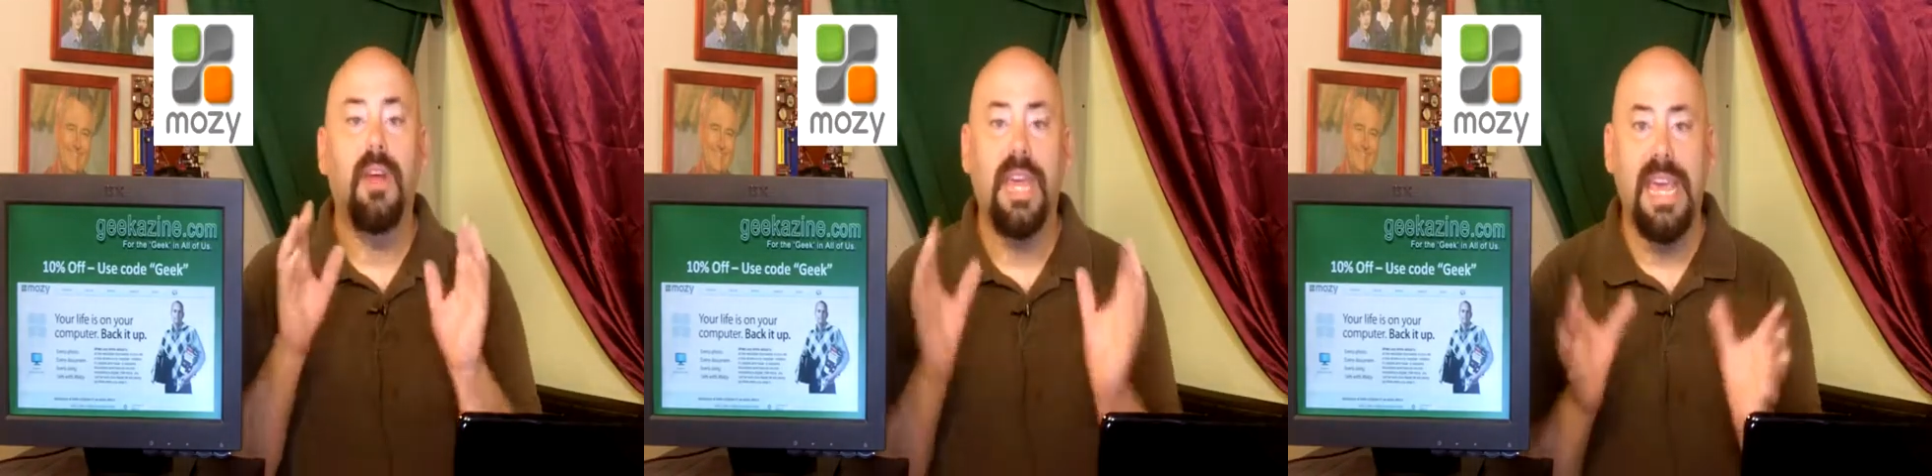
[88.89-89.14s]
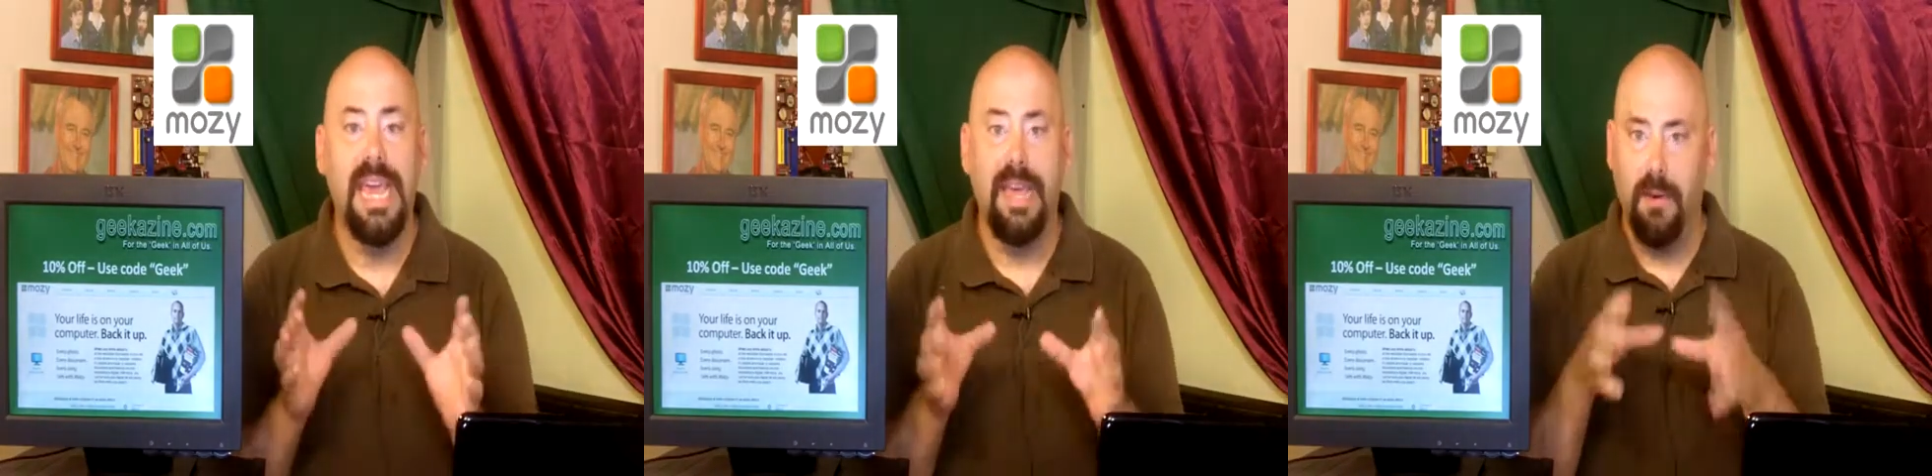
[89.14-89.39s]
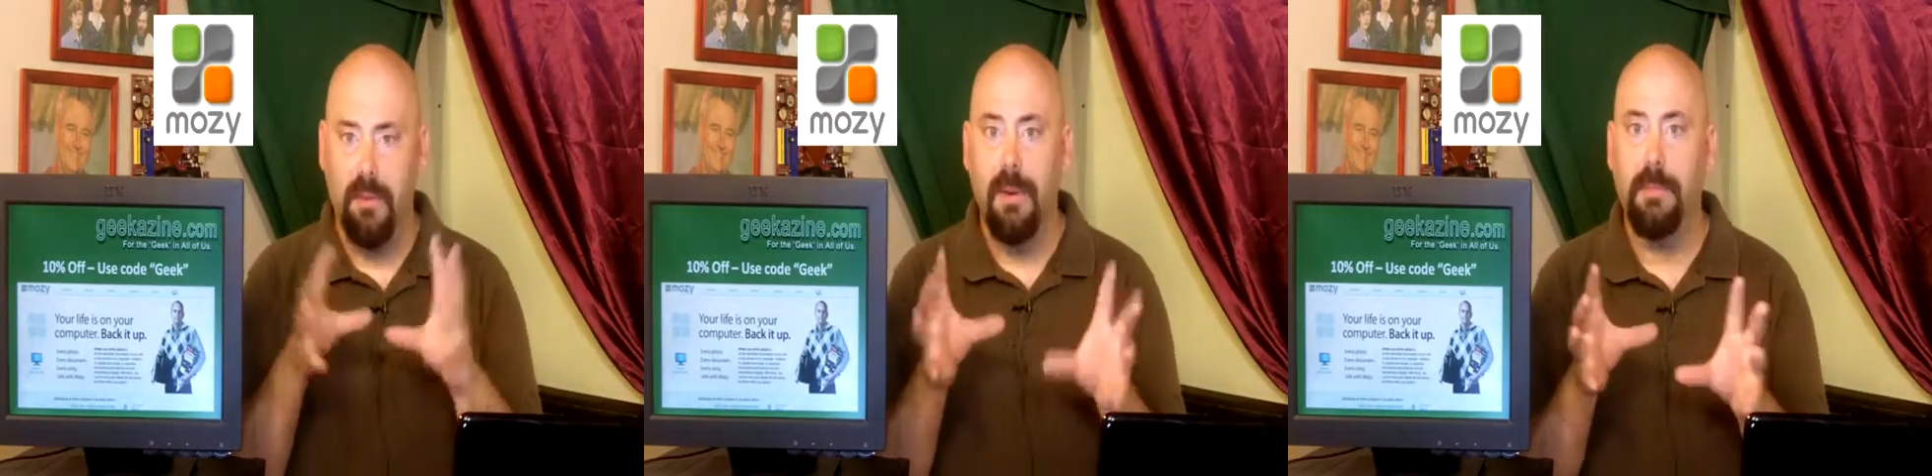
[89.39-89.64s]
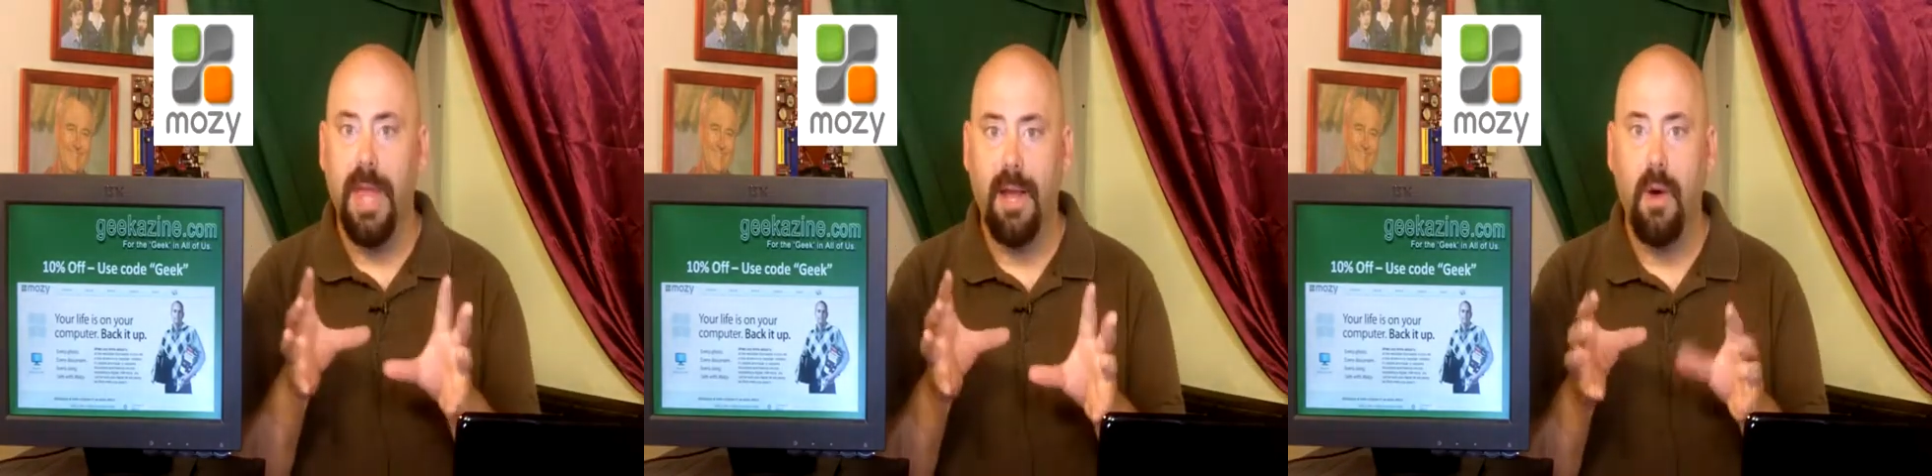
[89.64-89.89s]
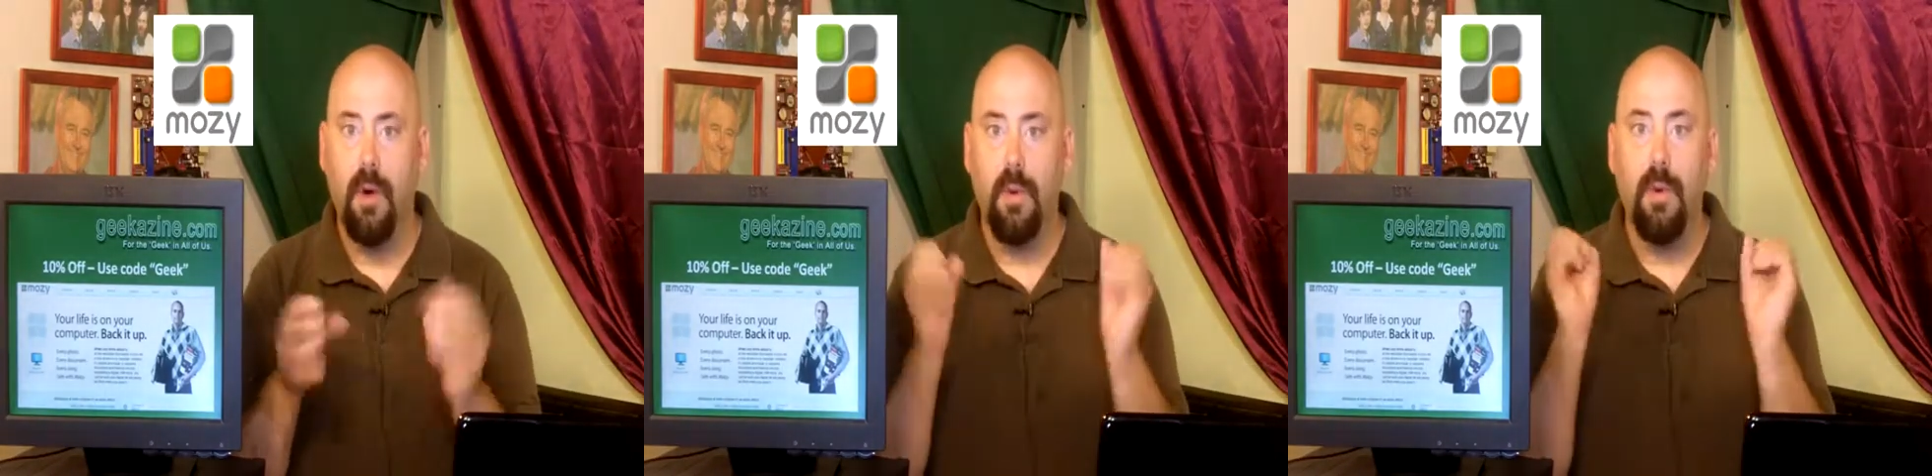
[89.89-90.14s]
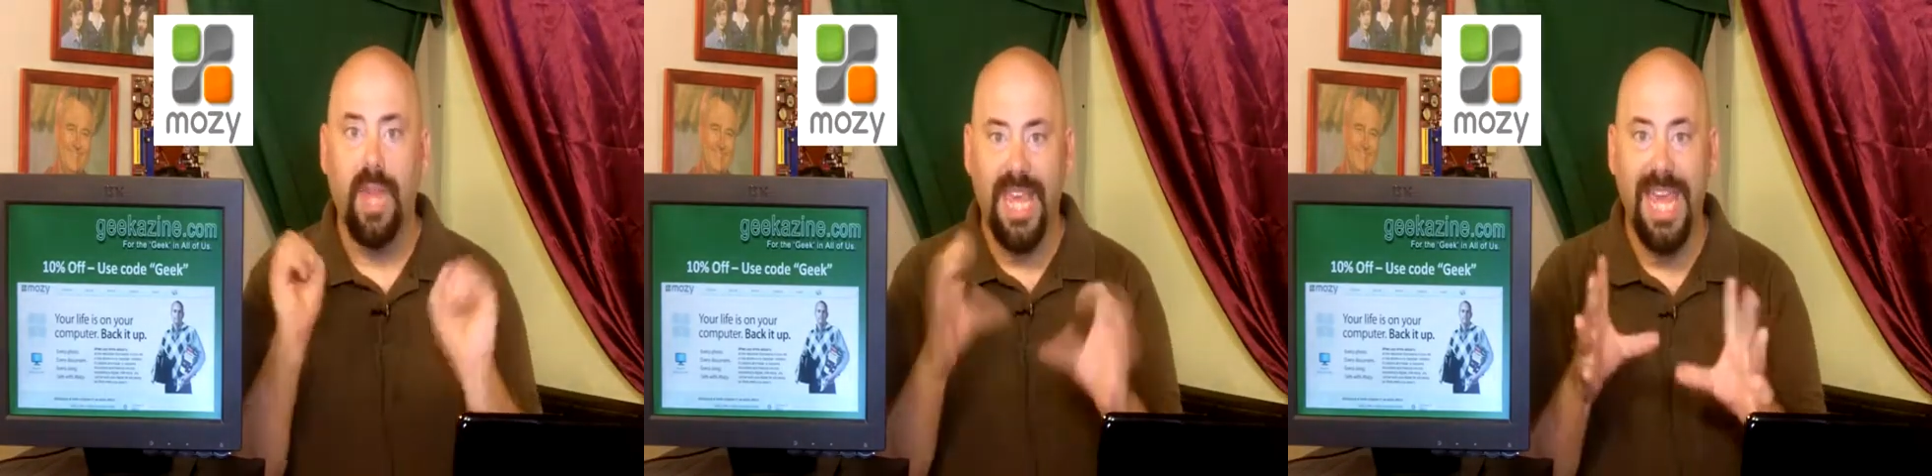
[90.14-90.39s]
Geek. Remember that
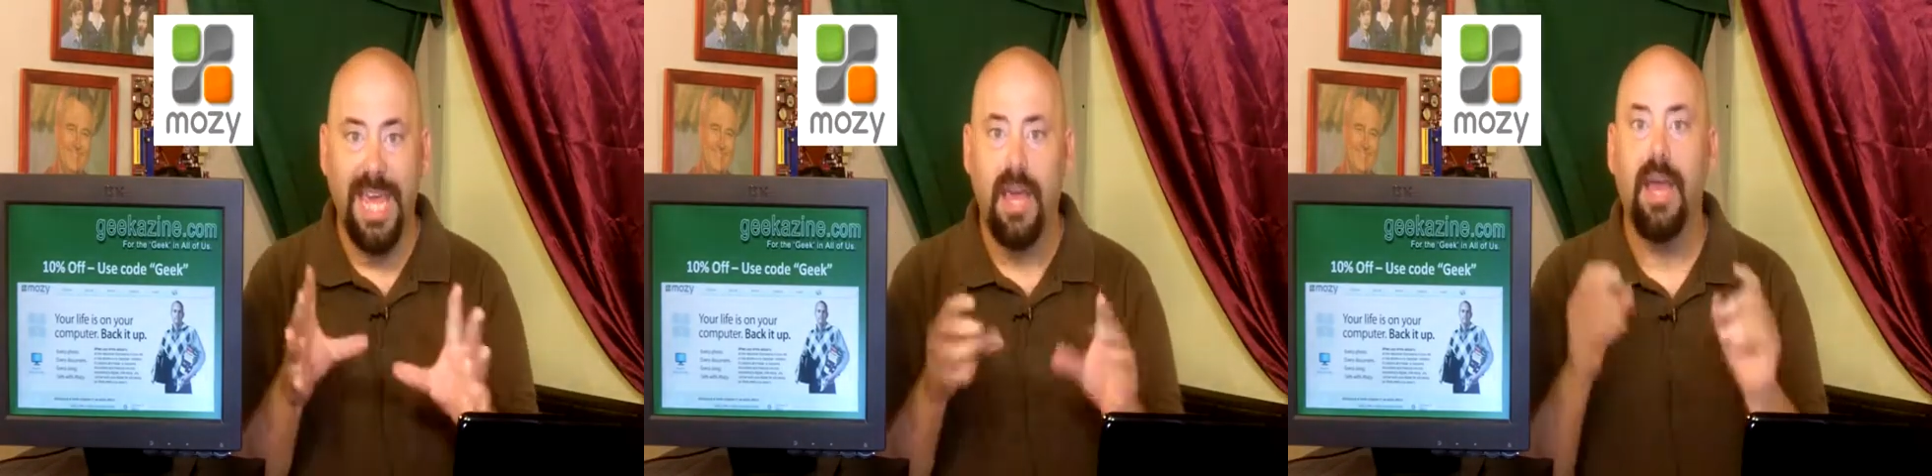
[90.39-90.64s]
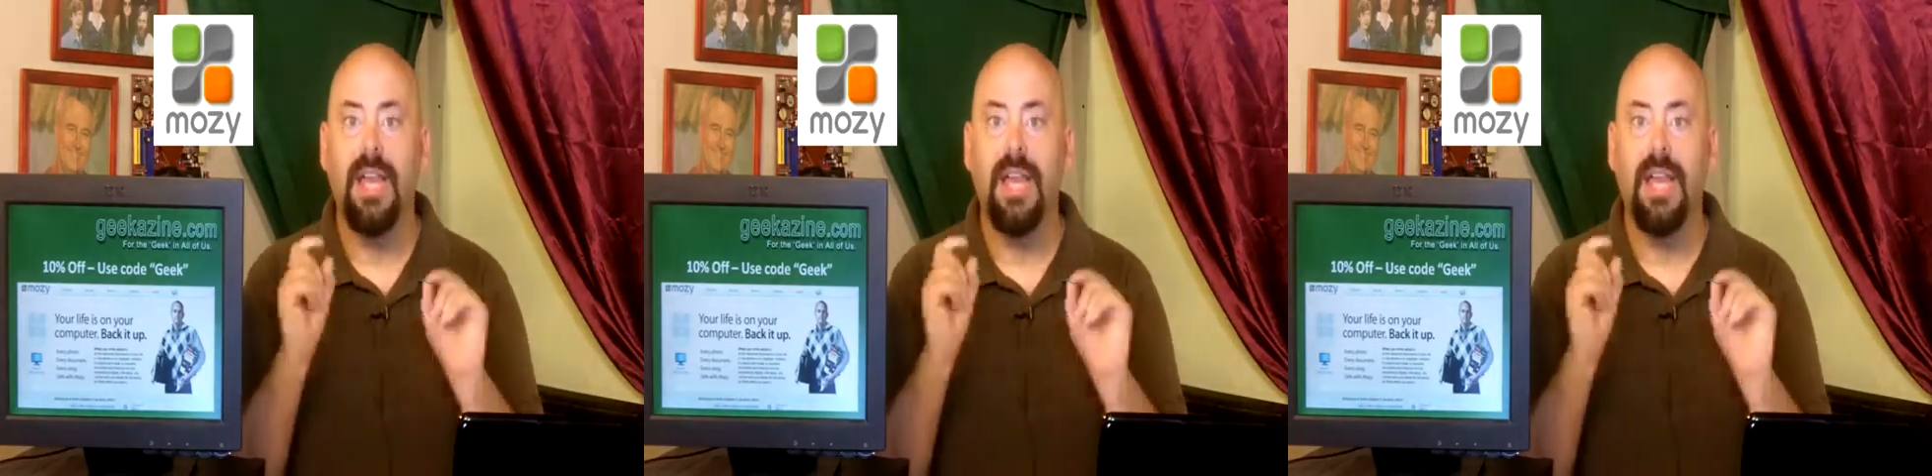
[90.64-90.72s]
code, Geek,